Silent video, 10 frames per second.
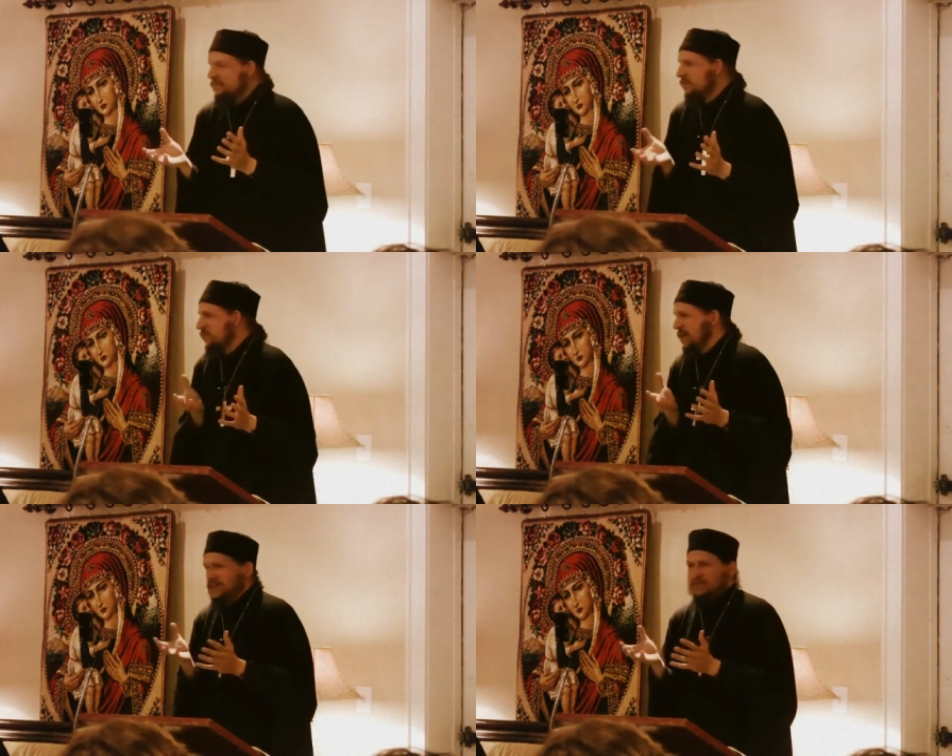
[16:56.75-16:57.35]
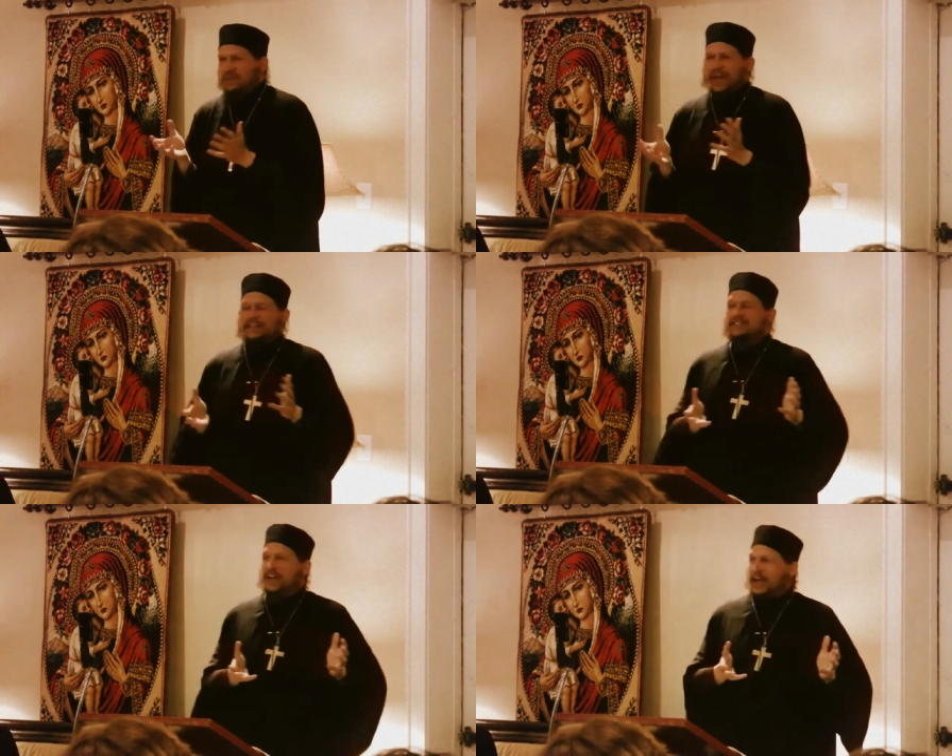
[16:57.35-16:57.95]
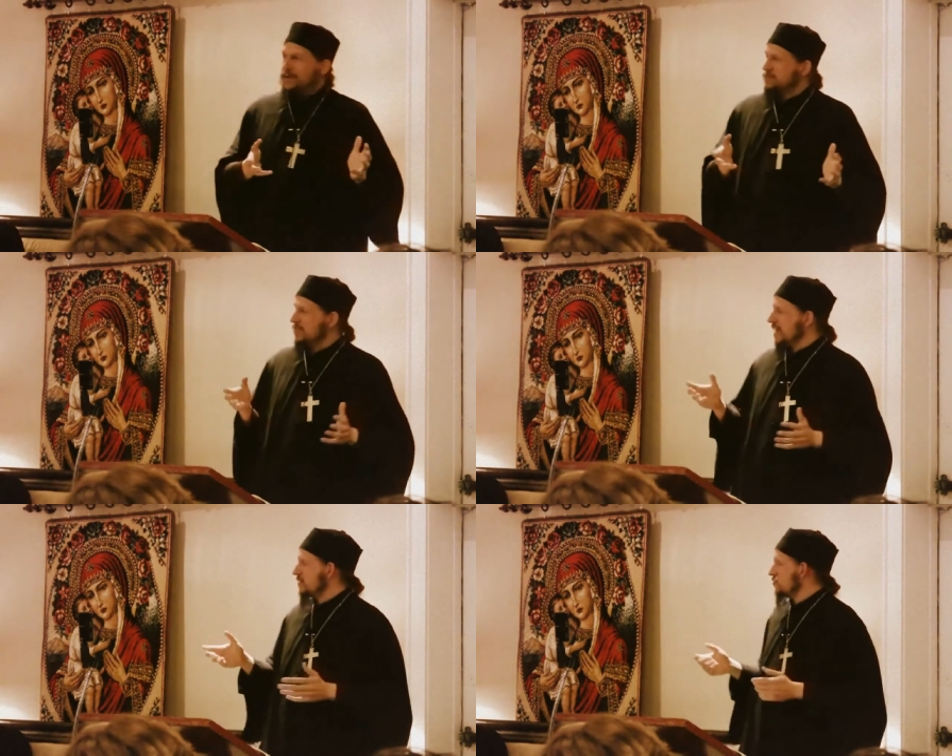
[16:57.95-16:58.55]
I'm afraid of the last times,
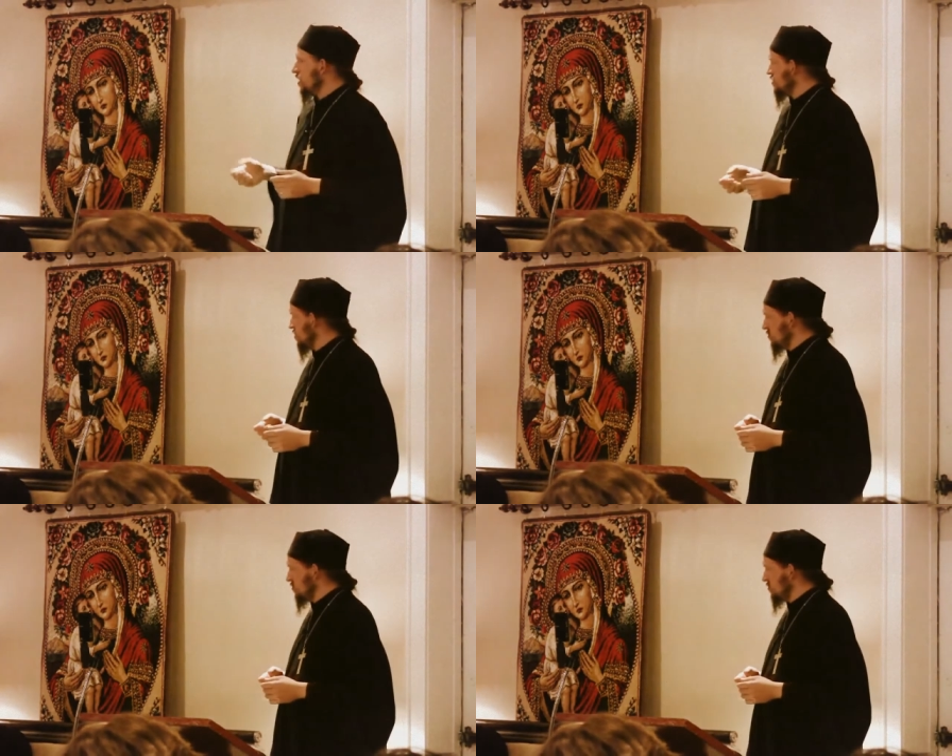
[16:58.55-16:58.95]
the Antichrist.